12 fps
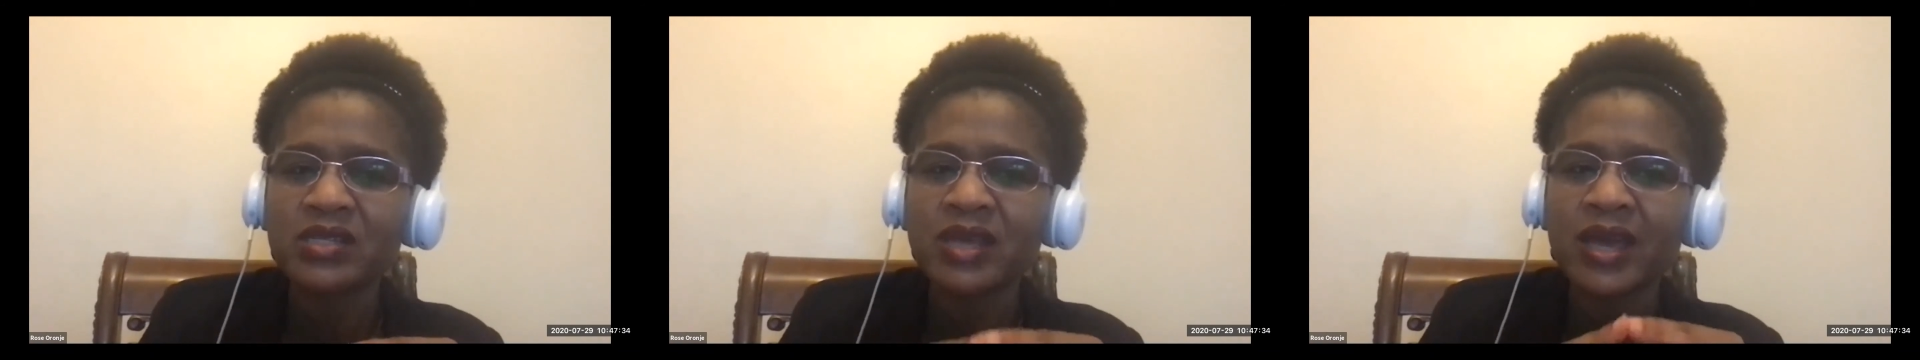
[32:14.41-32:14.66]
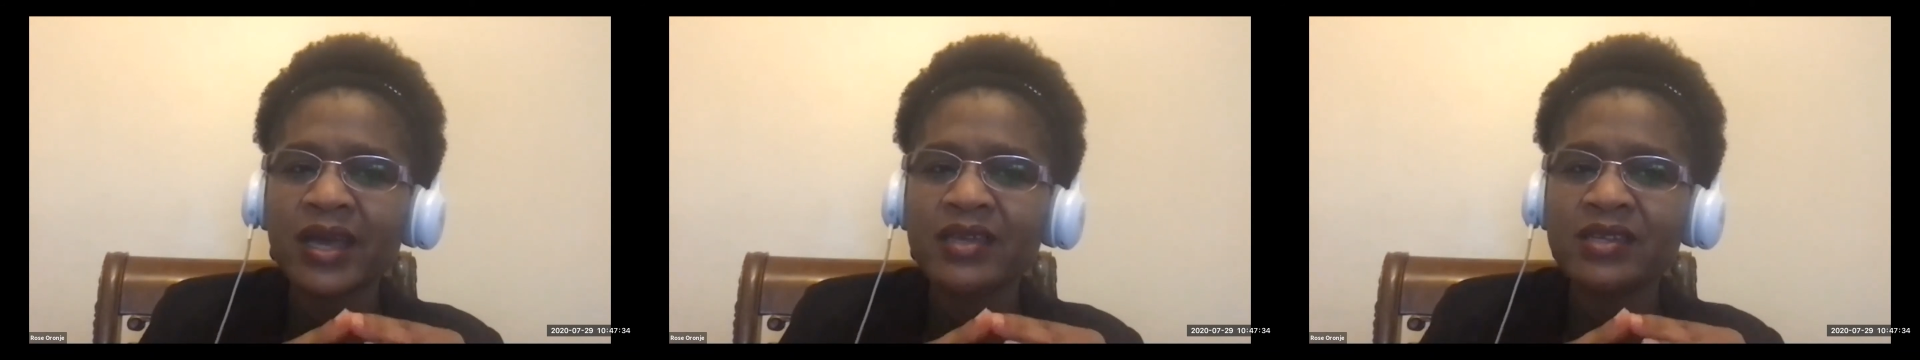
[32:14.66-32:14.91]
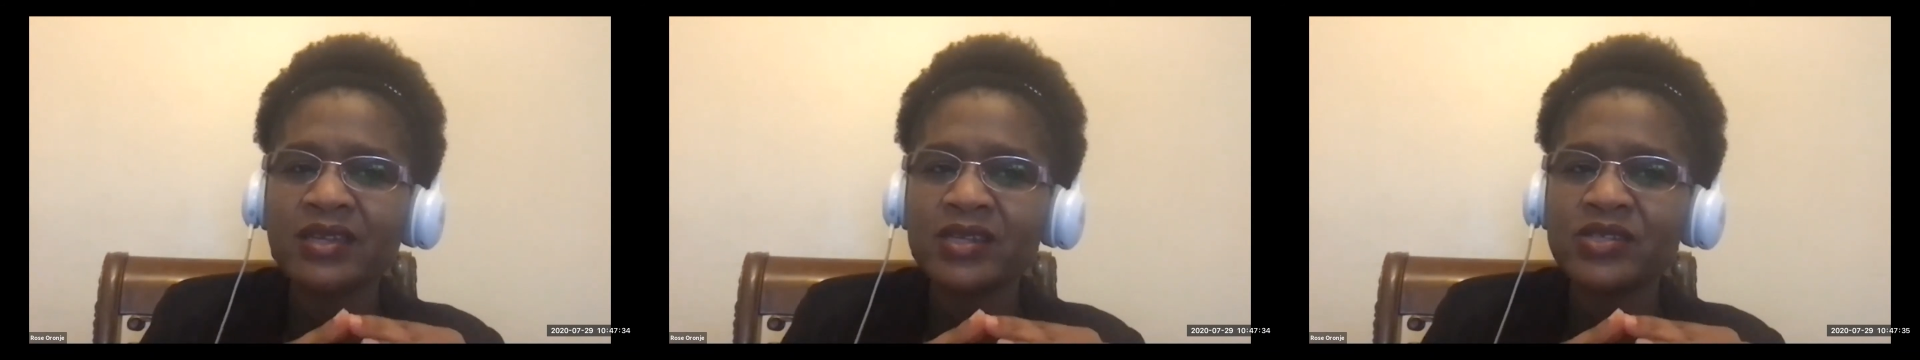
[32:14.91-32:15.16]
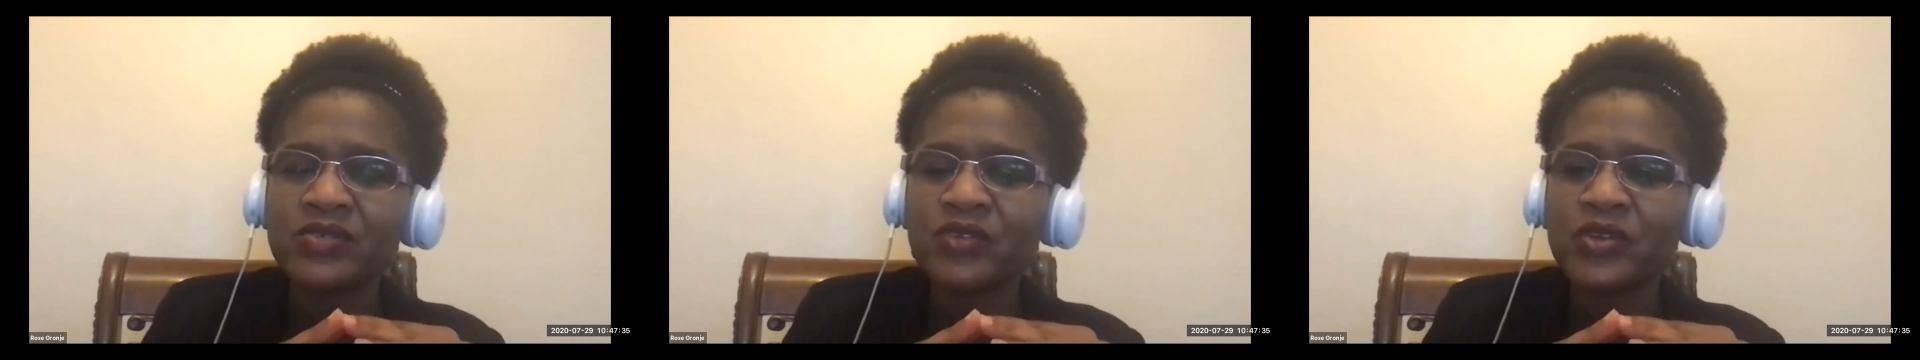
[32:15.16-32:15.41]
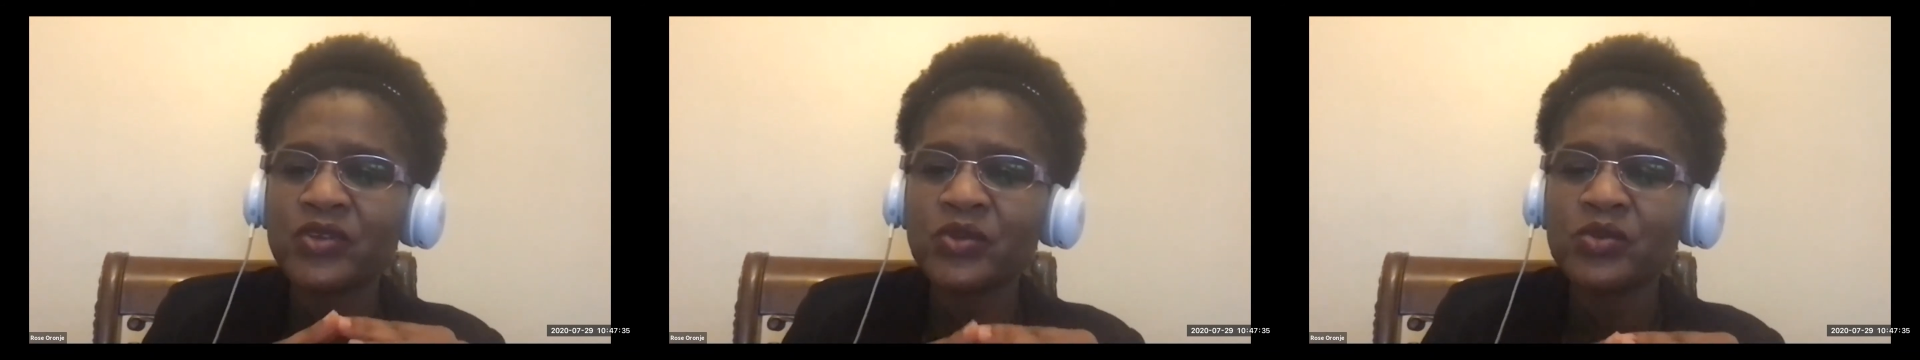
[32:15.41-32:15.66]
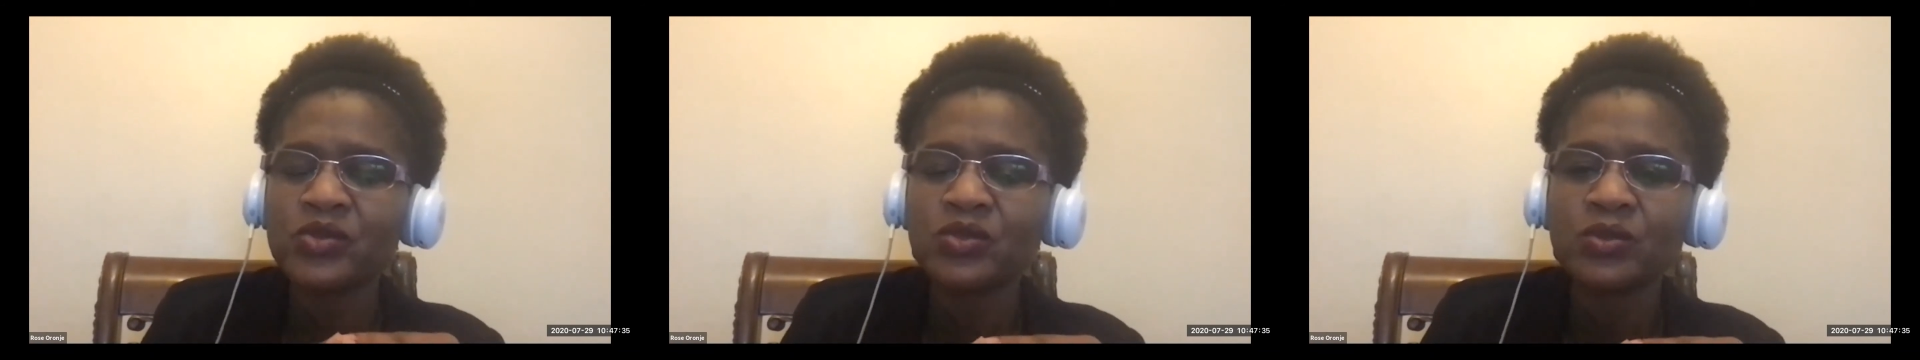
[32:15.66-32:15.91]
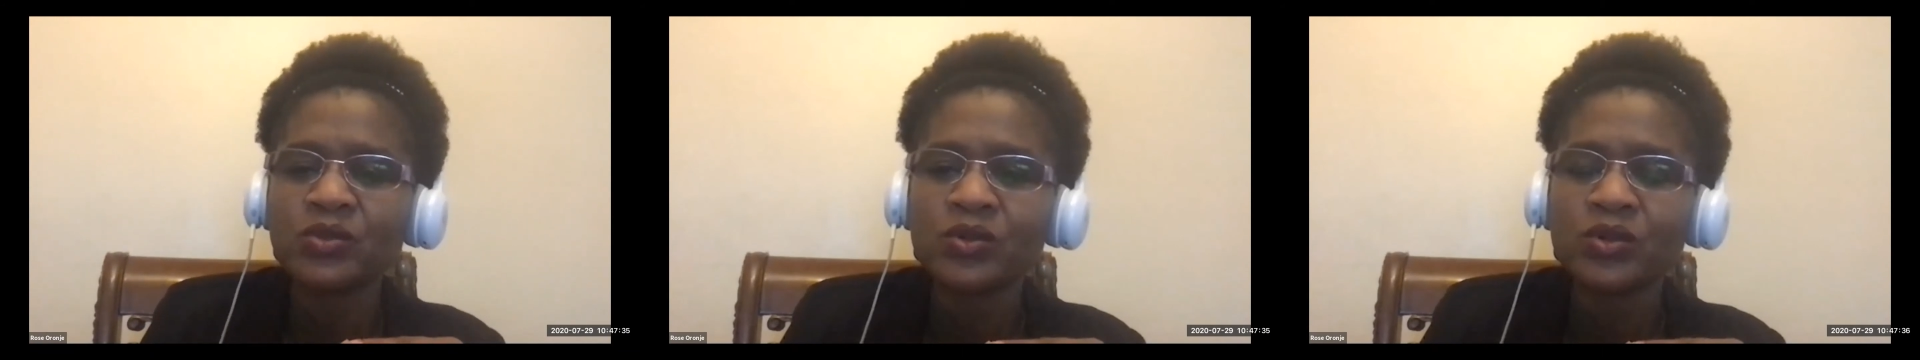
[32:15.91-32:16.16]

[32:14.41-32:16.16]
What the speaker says: the idea is for you to